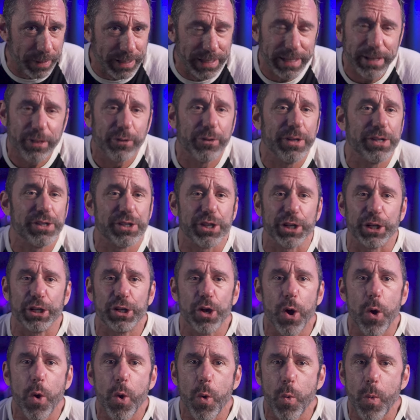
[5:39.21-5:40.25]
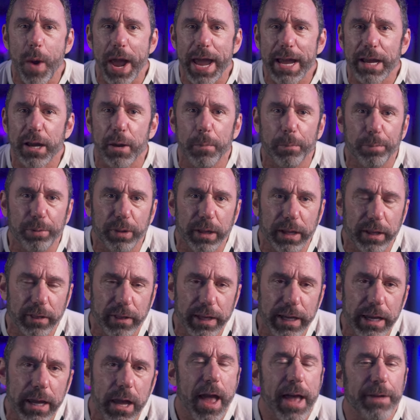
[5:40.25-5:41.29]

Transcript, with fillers: It either needs to go away completely